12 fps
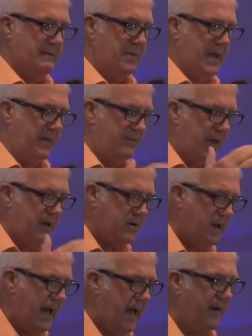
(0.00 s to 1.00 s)
that they
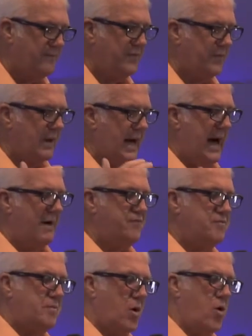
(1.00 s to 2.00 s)
could have life
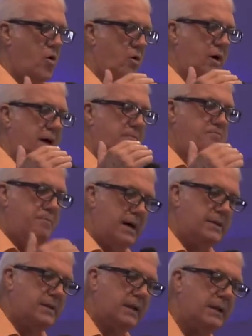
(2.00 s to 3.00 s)
more
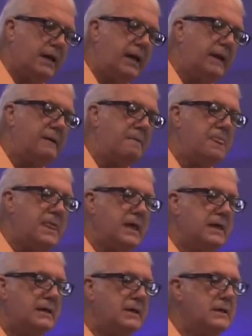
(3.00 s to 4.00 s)
abundantly.
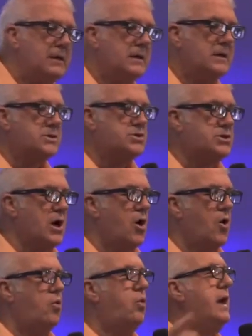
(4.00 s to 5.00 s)

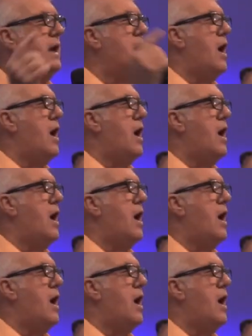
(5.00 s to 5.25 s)
So we